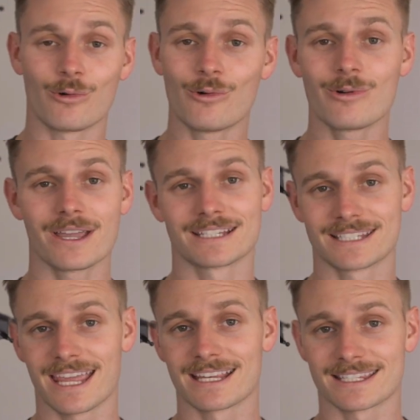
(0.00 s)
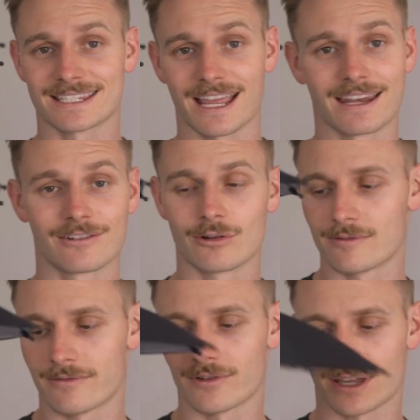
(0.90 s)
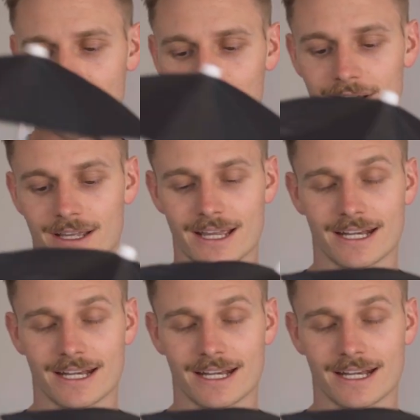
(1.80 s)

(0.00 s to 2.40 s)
or intense sun off of your camera.